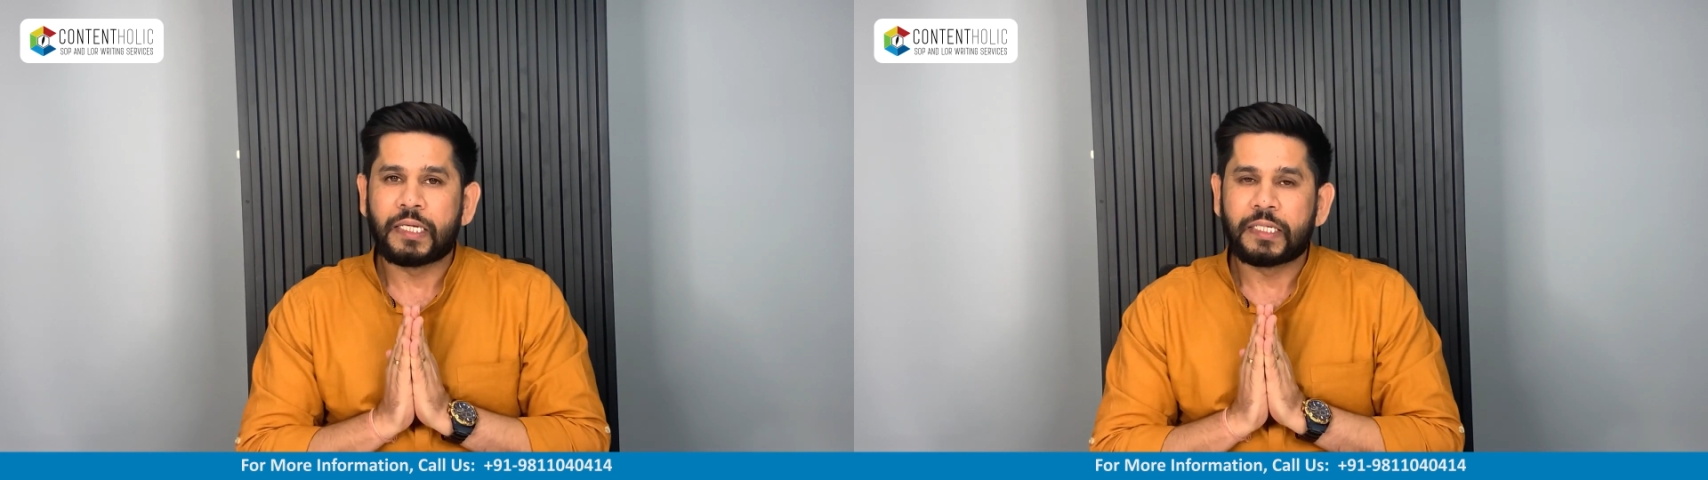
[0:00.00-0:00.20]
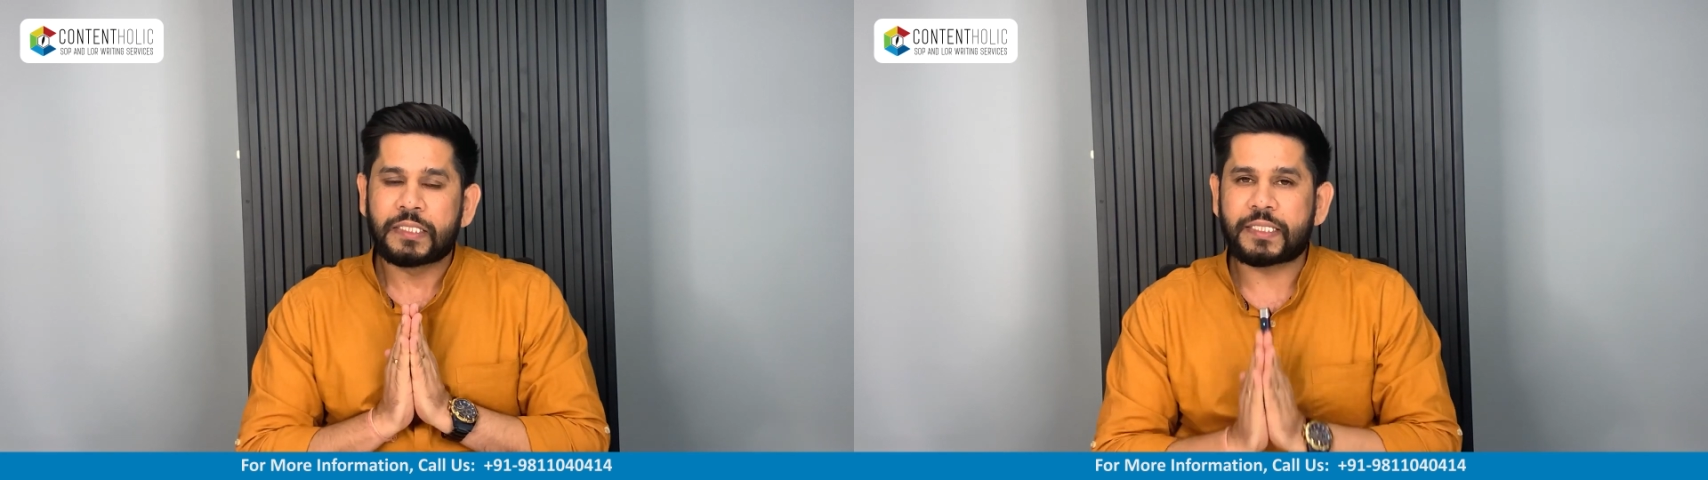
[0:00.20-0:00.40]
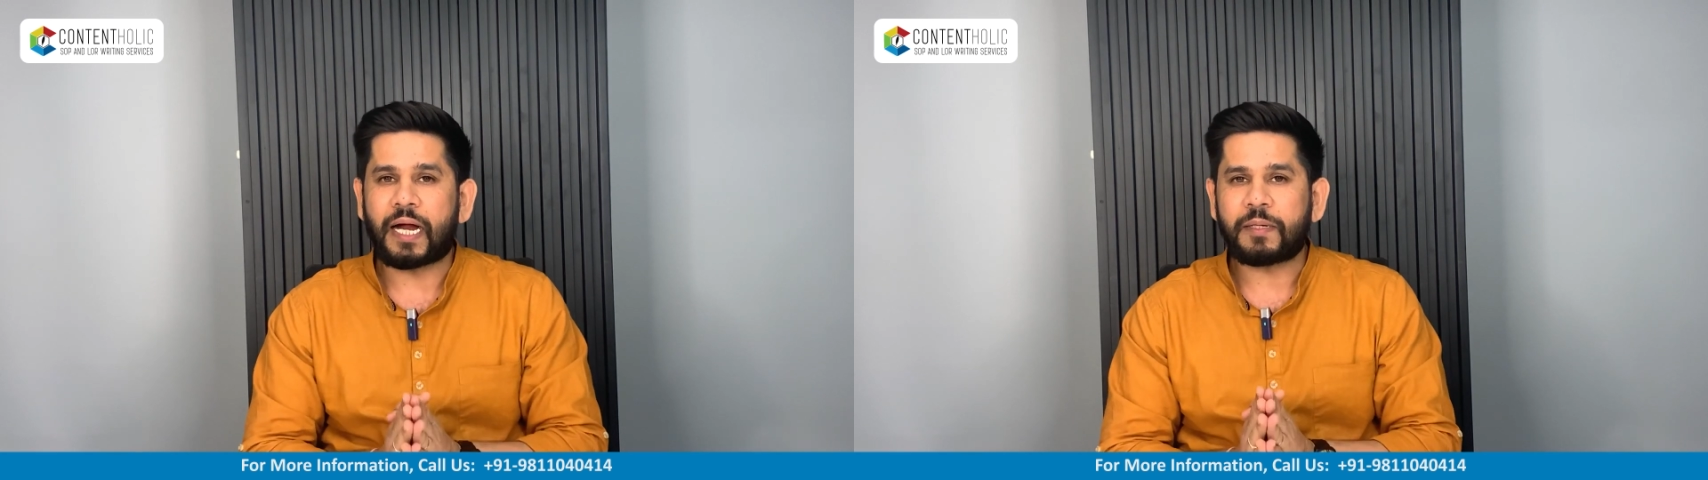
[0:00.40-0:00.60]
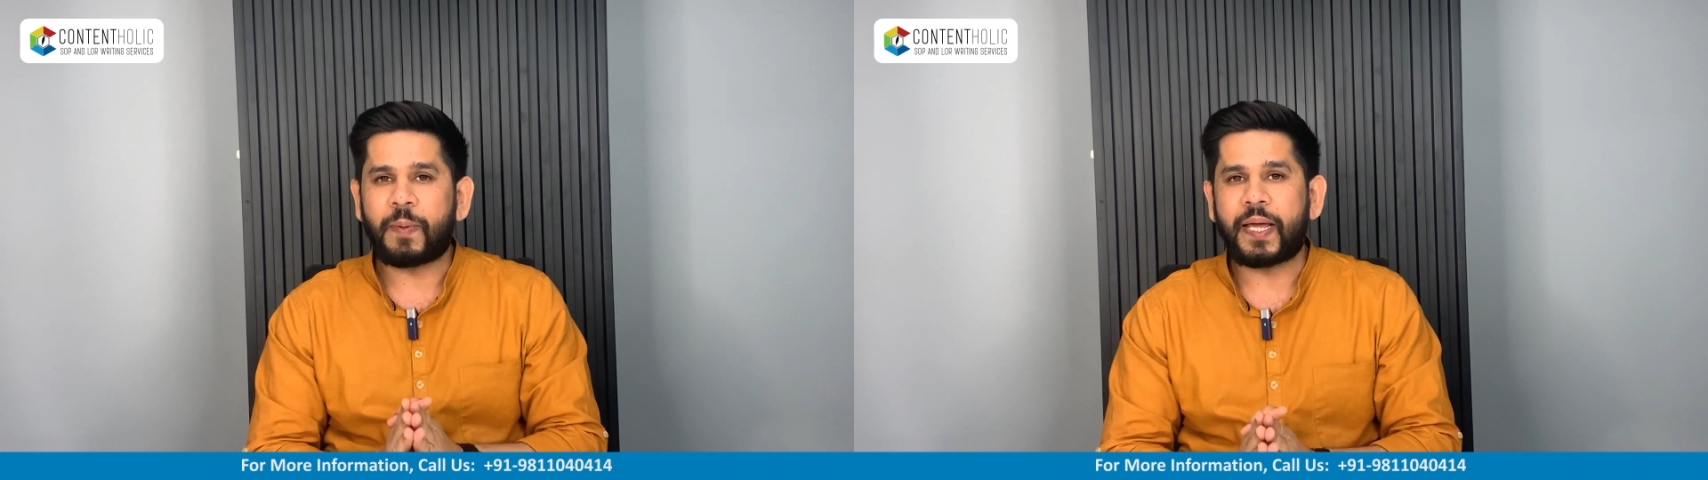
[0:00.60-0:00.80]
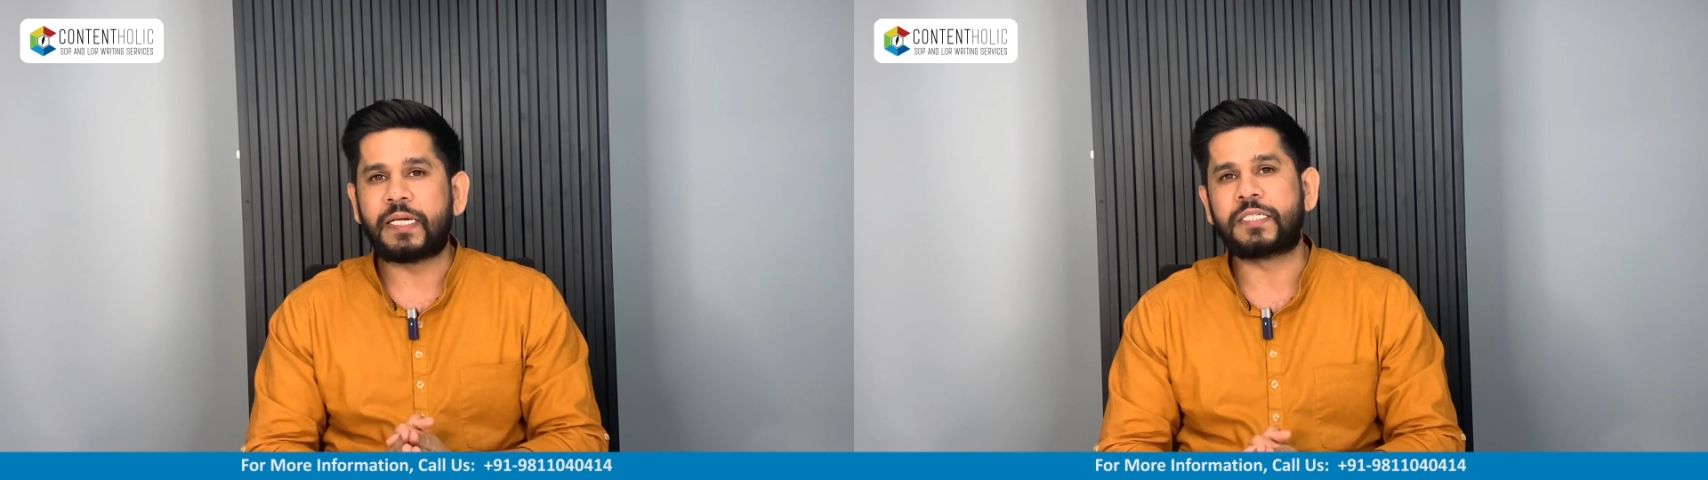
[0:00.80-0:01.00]
Start
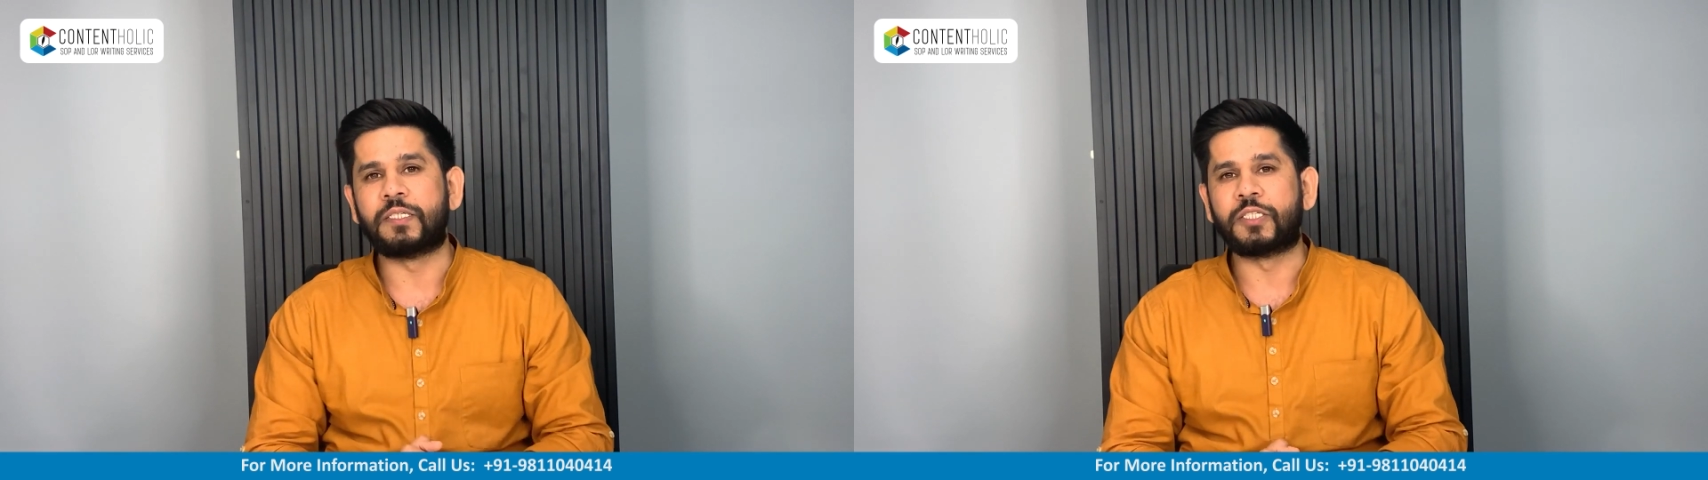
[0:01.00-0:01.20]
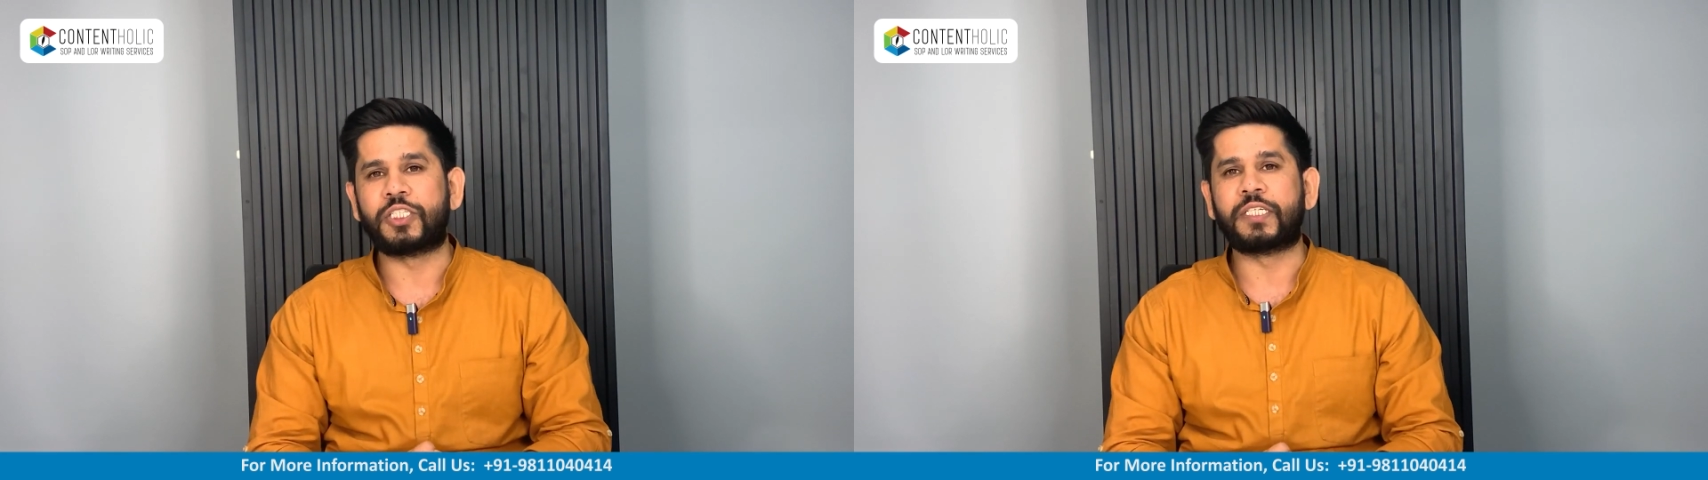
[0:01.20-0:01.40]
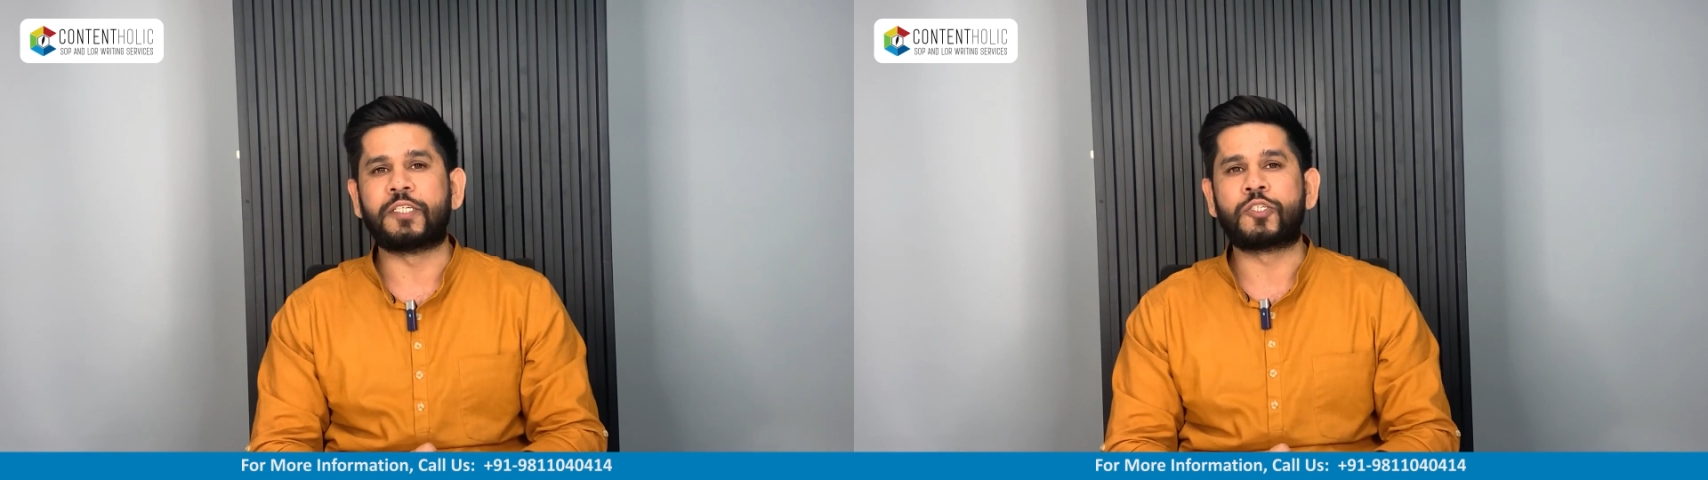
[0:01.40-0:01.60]
by researching the